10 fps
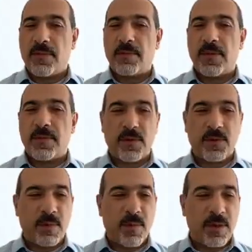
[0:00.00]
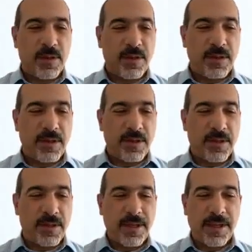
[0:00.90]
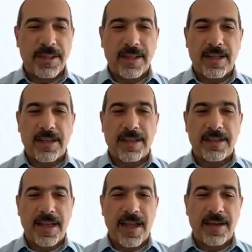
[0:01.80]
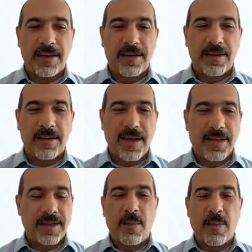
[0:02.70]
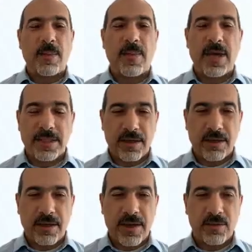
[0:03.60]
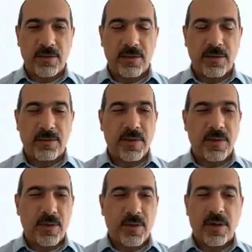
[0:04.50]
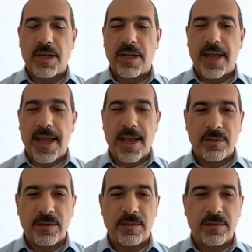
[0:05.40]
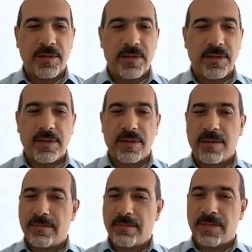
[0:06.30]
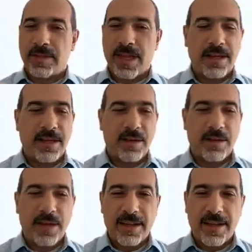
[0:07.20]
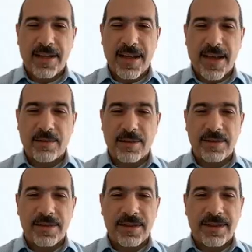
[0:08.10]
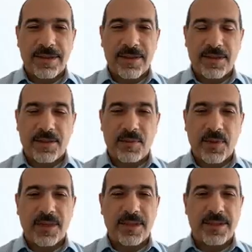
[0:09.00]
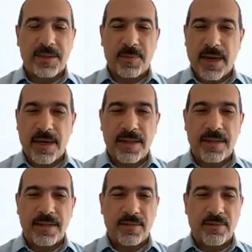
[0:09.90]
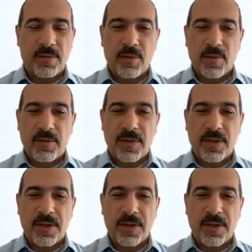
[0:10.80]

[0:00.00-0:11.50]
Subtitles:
we've determined that an attacker has compromised a credential or an account, that account needs to be suspended or removed,